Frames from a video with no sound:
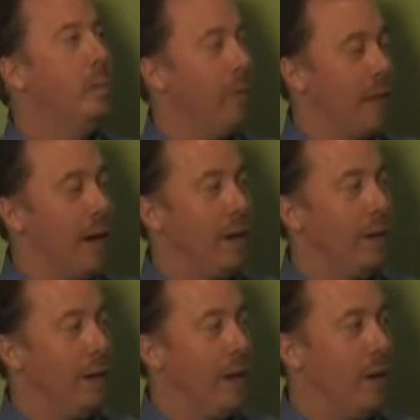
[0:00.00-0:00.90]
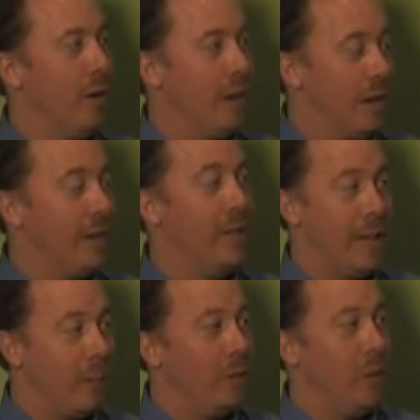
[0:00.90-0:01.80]
provider in the area is
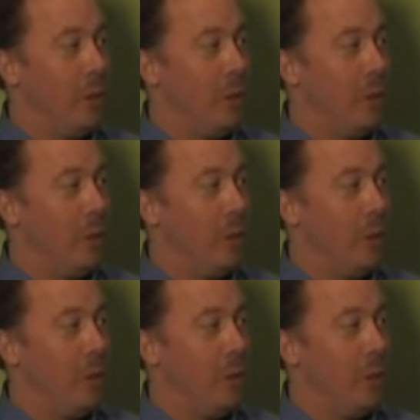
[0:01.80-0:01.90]
able mm-hmm.